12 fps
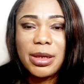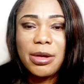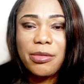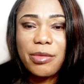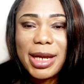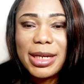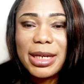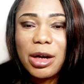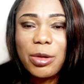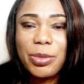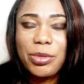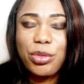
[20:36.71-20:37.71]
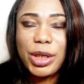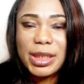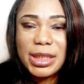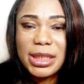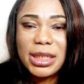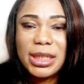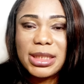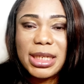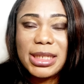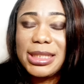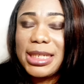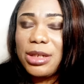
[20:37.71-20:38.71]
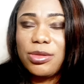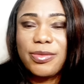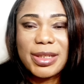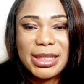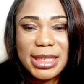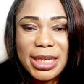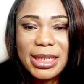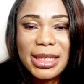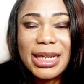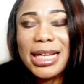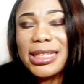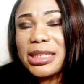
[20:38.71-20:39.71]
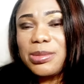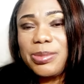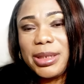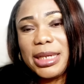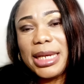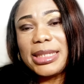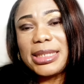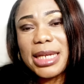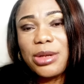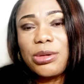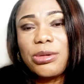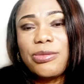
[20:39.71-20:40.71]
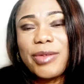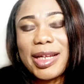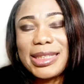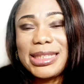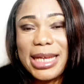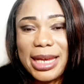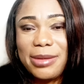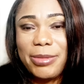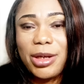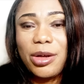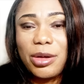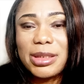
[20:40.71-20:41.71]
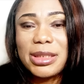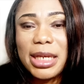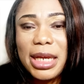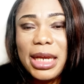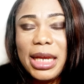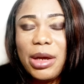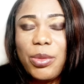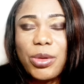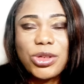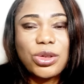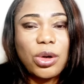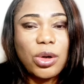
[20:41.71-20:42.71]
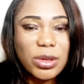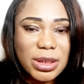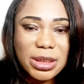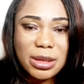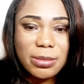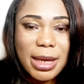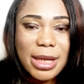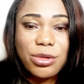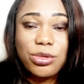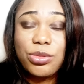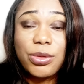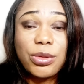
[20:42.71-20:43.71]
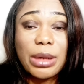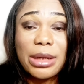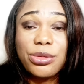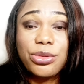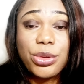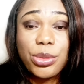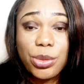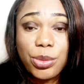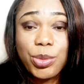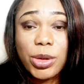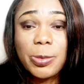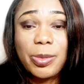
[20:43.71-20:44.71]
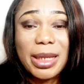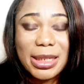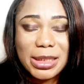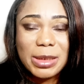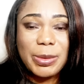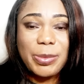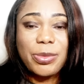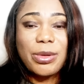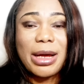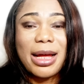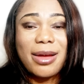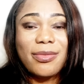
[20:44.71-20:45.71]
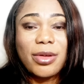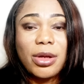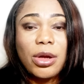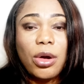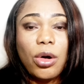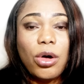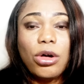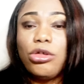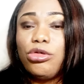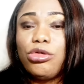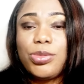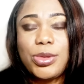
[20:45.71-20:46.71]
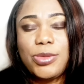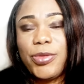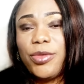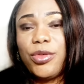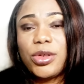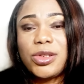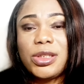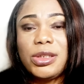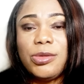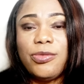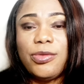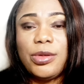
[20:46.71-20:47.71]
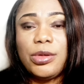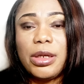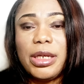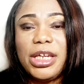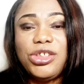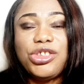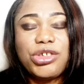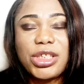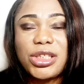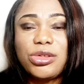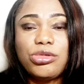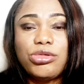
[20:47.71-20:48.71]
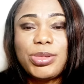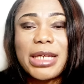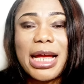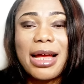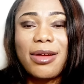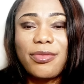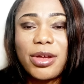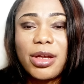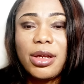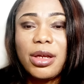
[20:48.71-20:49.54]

right now I'll be rating it a 10 over 10. It has to be a 10 over 10 because it was awesome. I don't know what plans people have or groups, various interest groups have